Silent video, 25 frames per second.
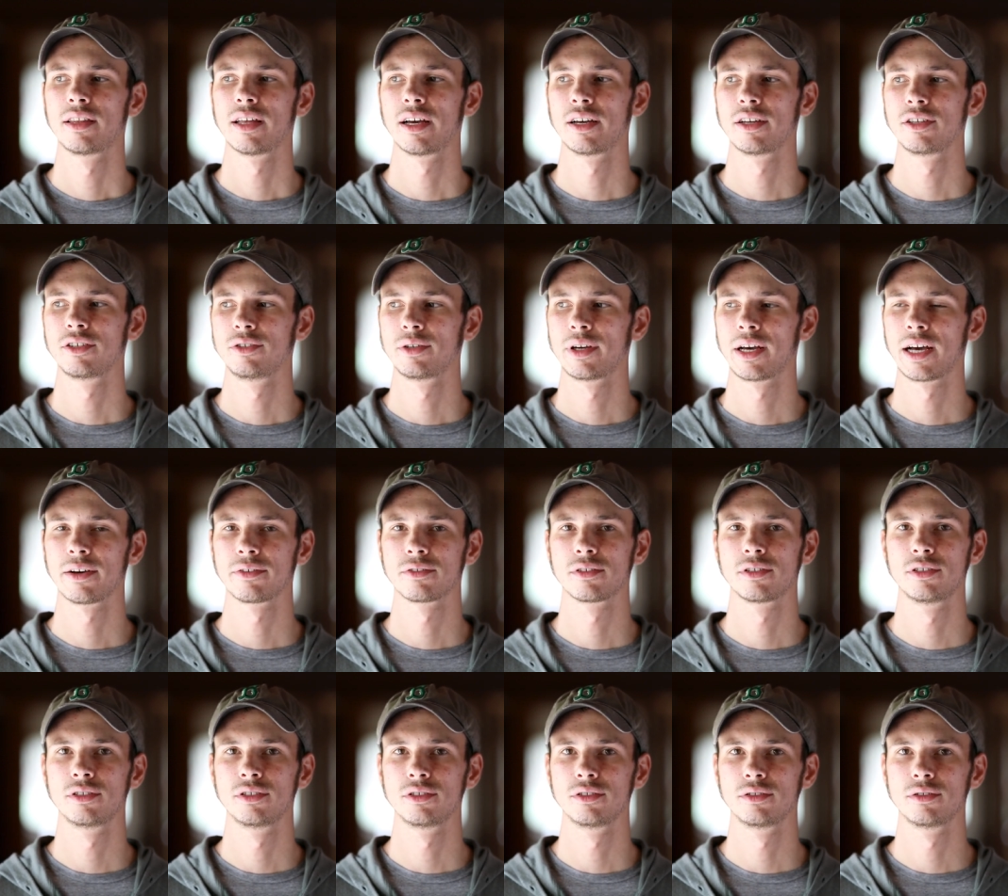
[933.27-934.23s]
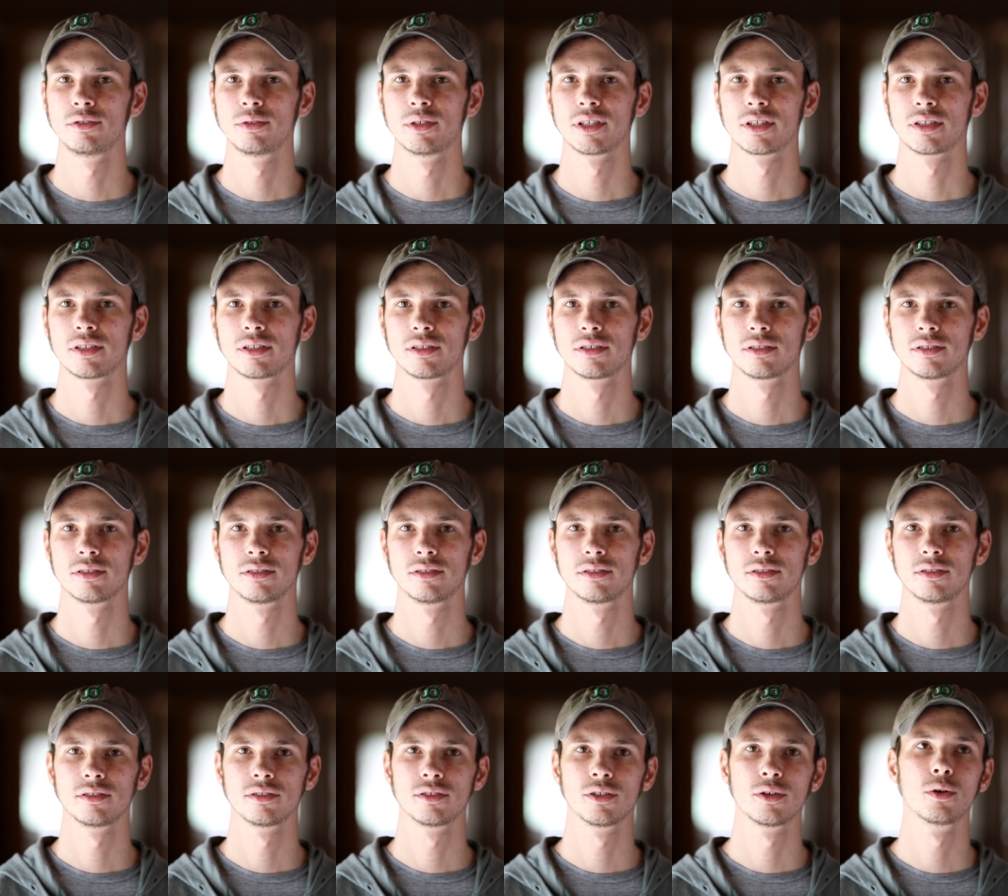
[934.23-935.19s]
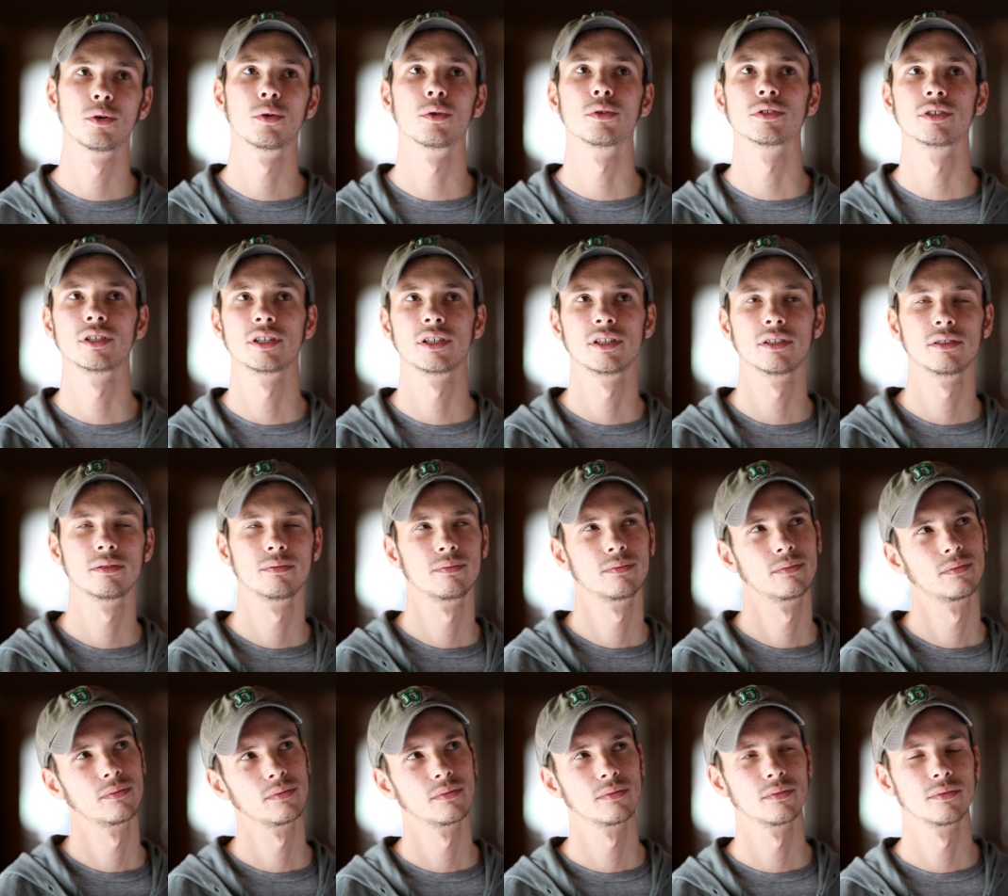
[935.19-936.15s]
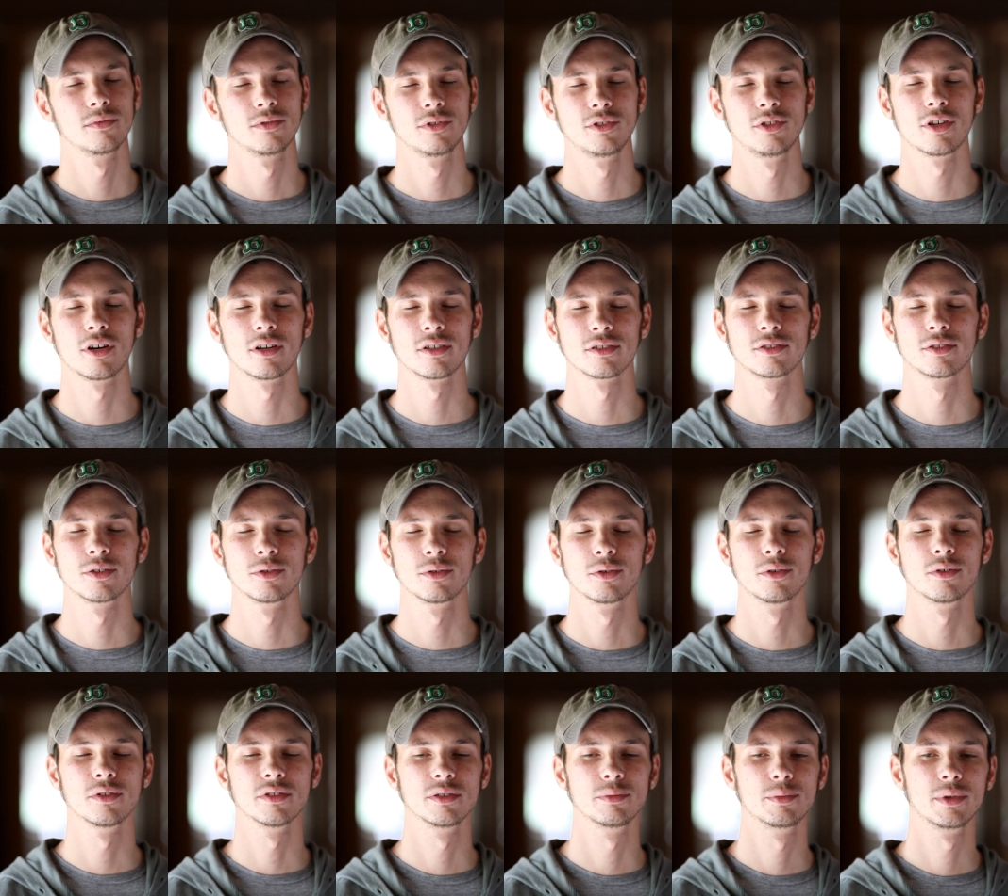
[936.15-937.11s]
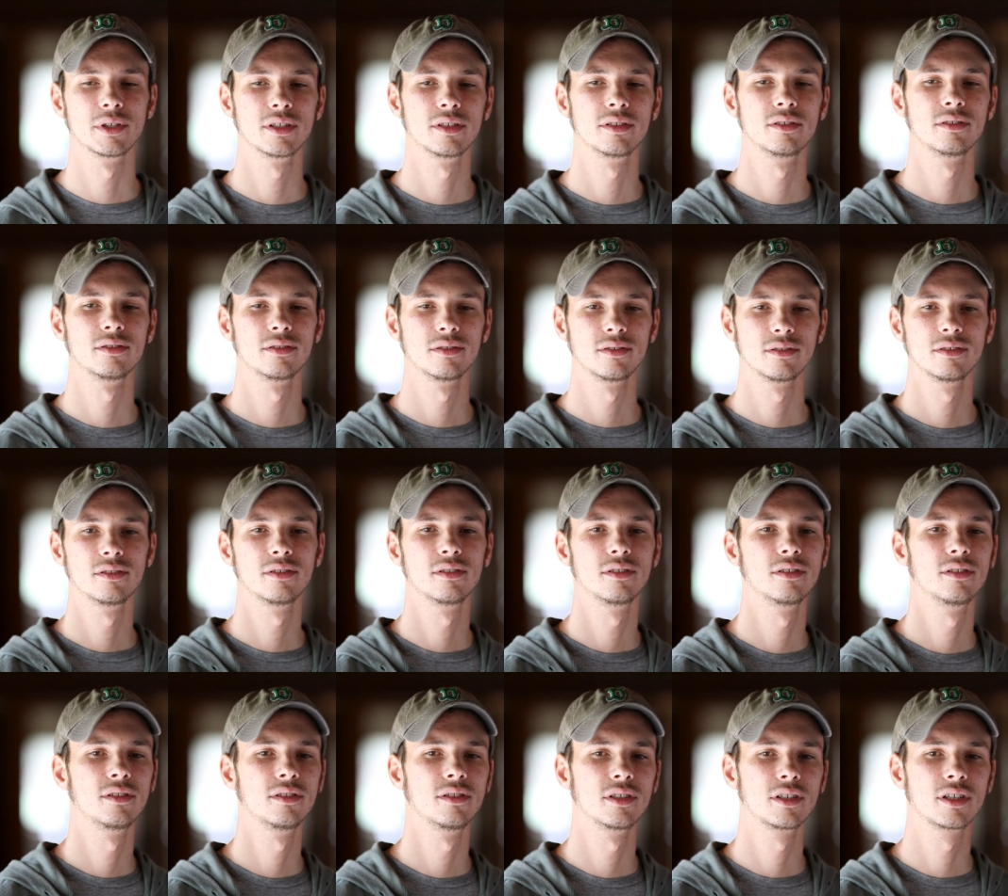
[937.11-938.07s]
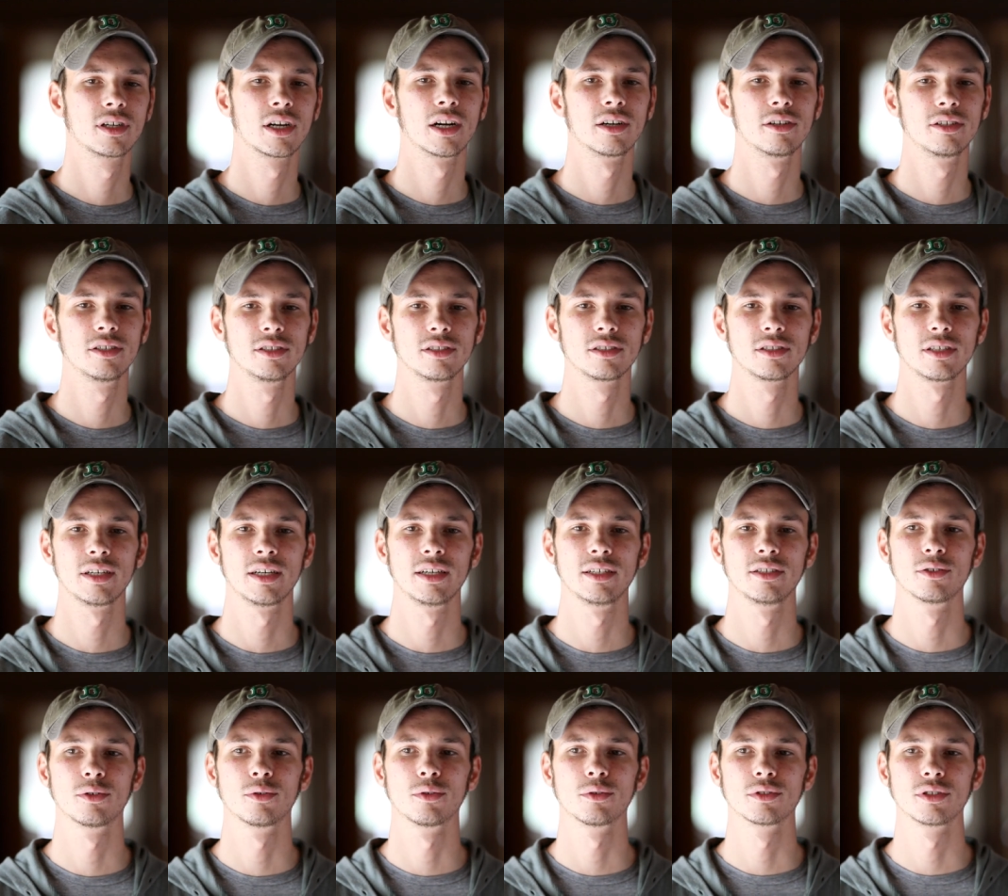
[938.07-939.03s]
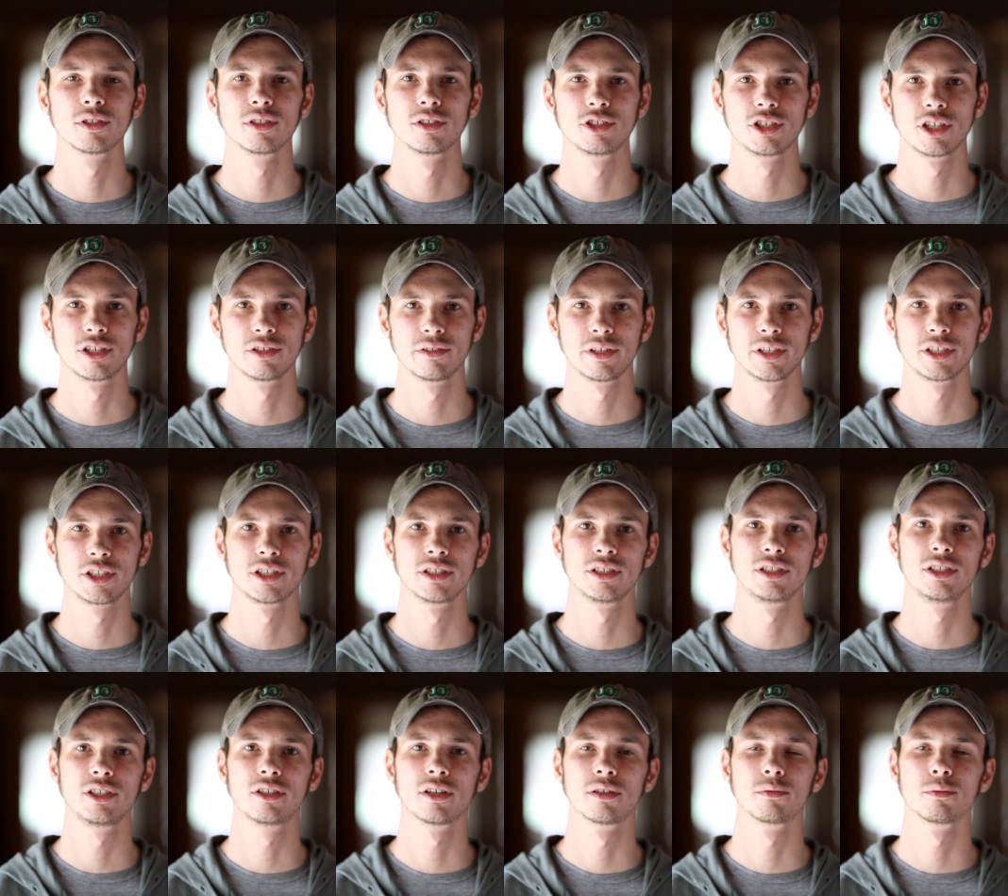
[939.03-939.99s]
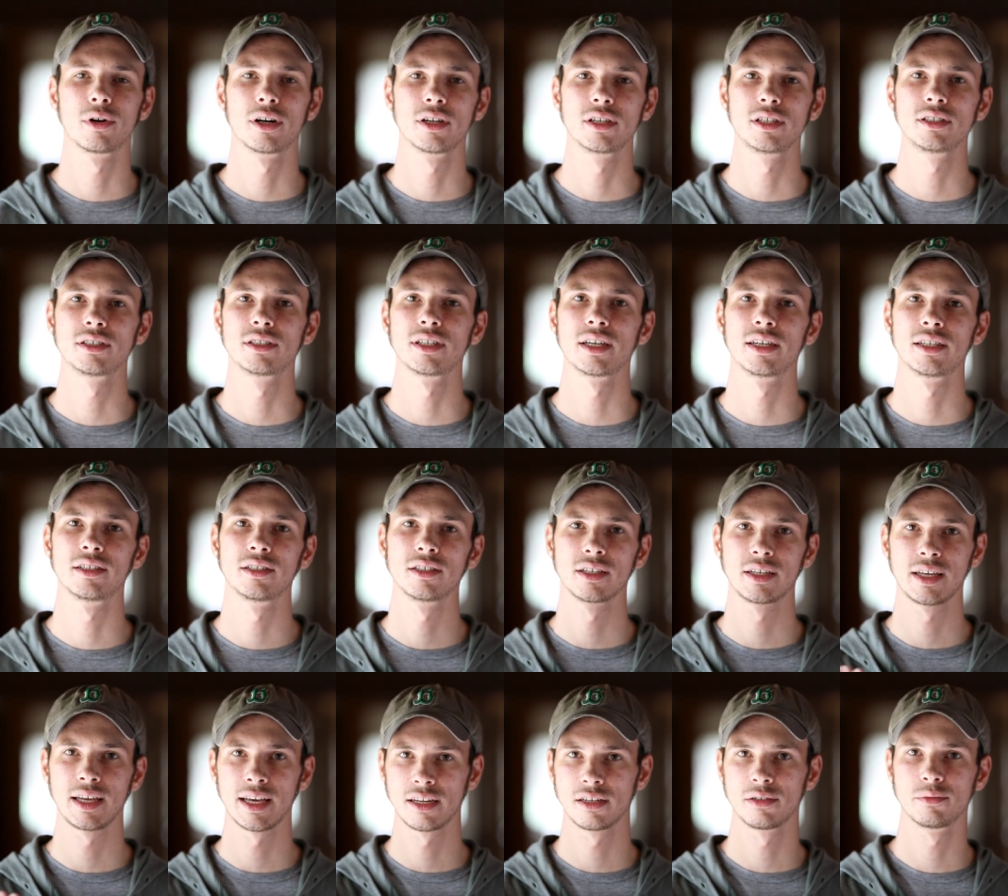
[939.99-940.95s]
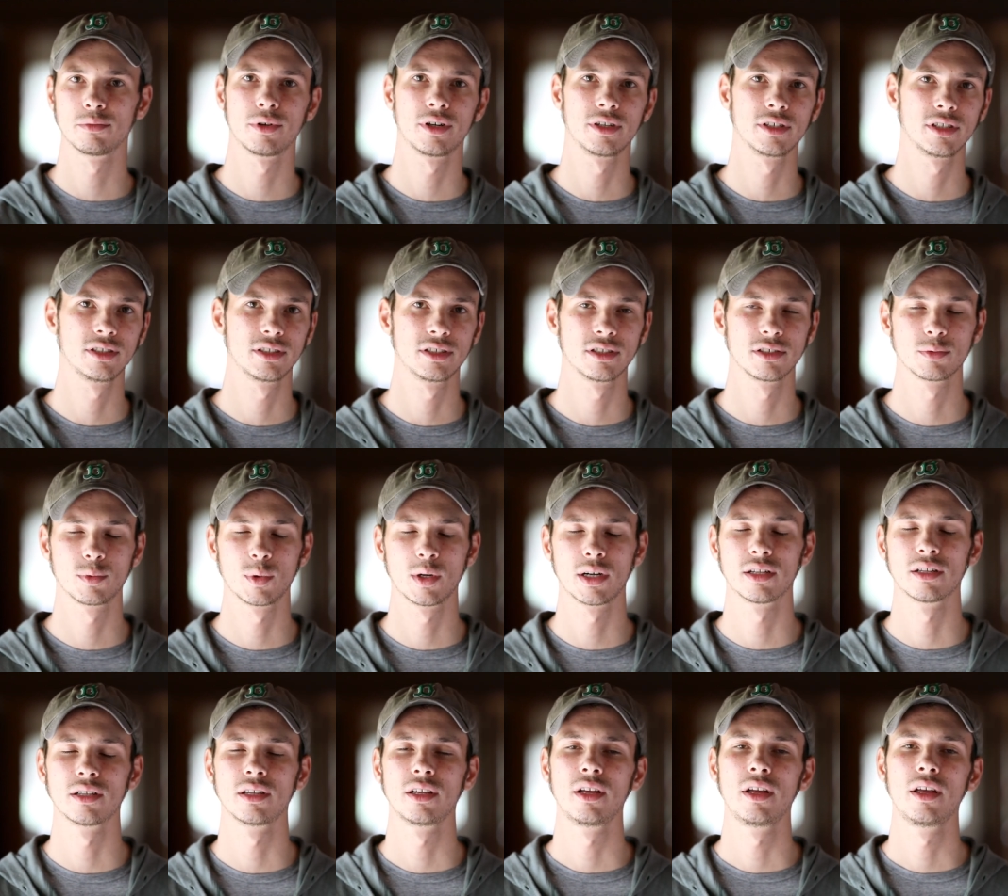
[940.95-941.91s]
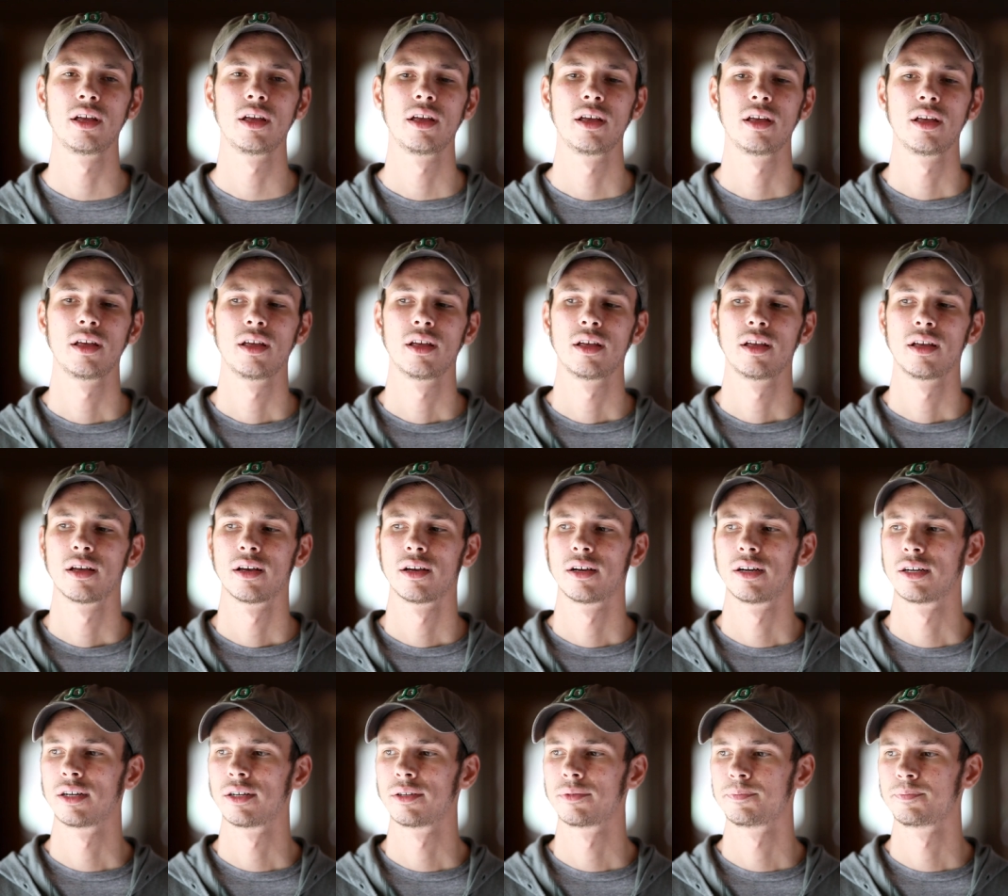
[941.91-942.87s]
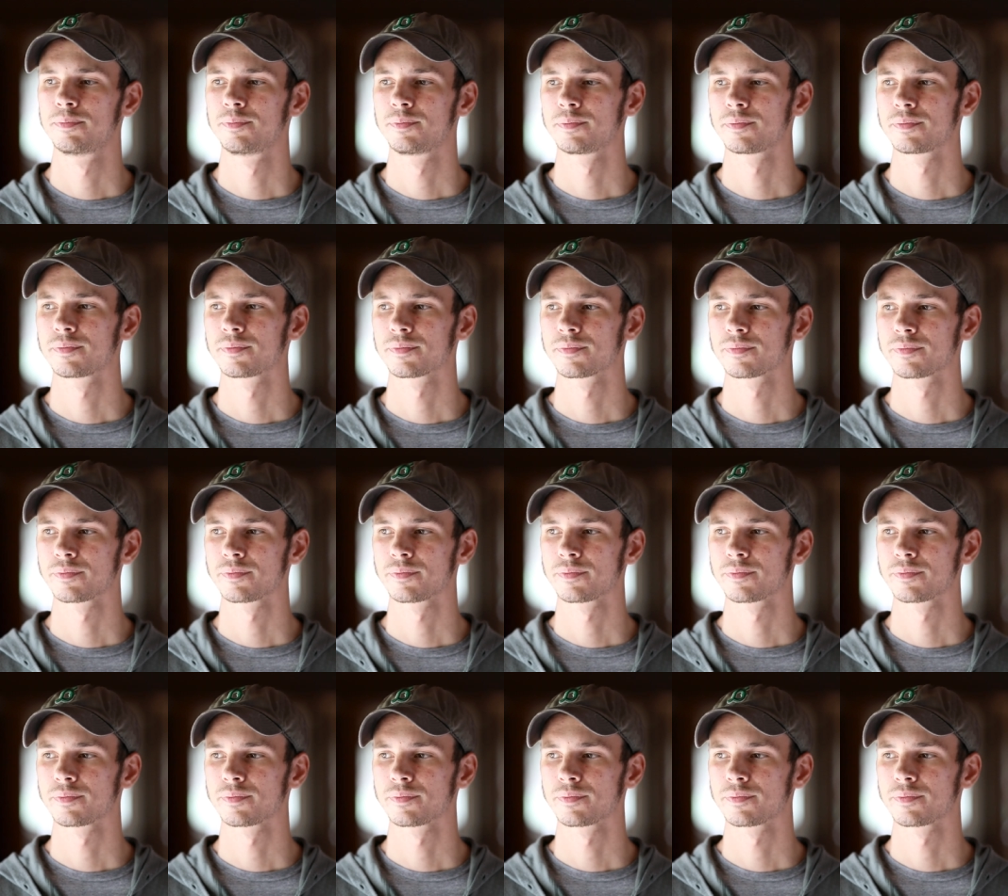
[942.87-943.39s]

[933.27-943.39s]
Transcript: that you have to do with the older, not so old, but the current and older generation Nikon bodies and the Canon bodies as well. Um,